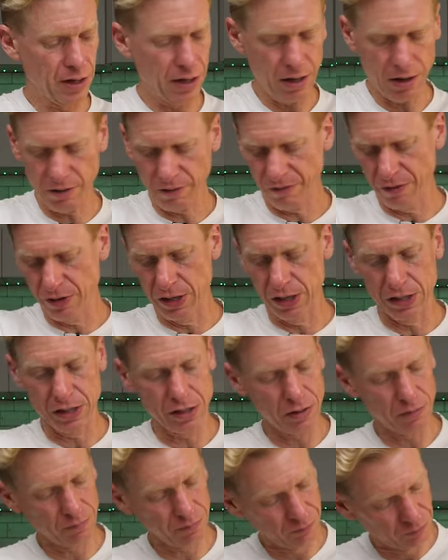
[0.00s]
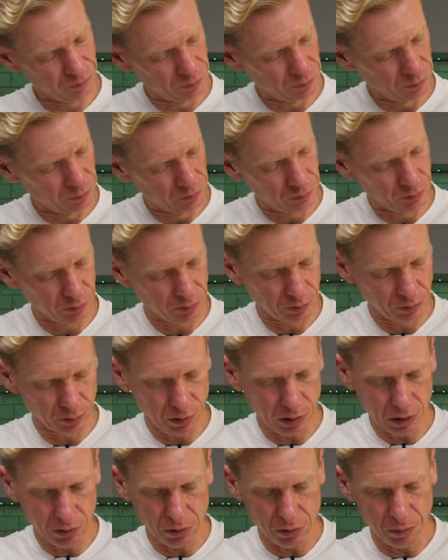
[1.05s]
and now I've finished.
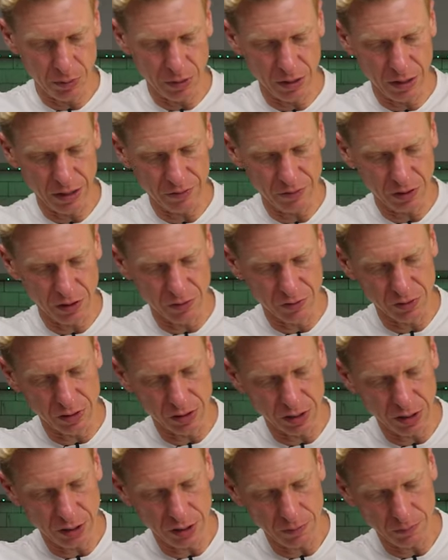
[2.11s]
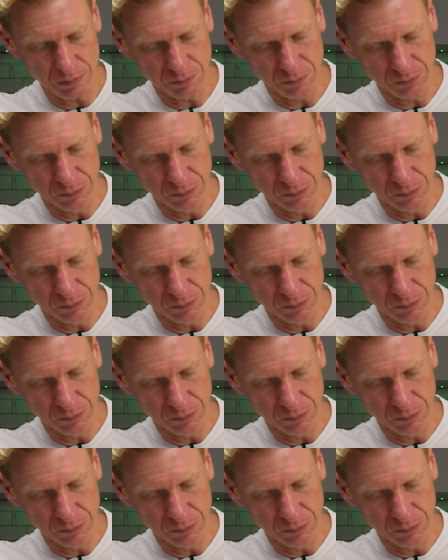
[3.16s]
I'm gonna put the leftovers in here